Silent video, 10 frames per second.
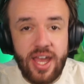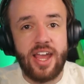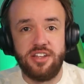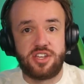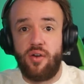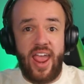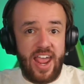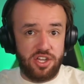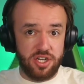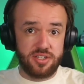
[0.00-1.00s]
And so
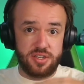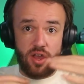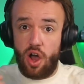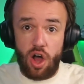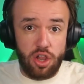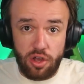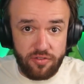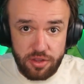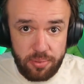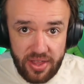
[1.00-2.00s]
agents all over
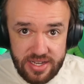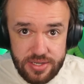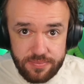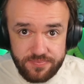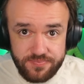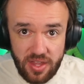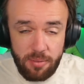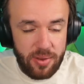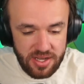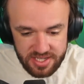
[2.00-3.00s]
the place have
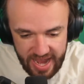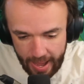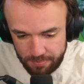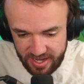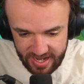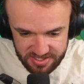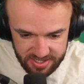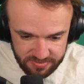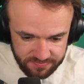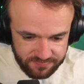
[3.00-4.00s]
been tap dancing,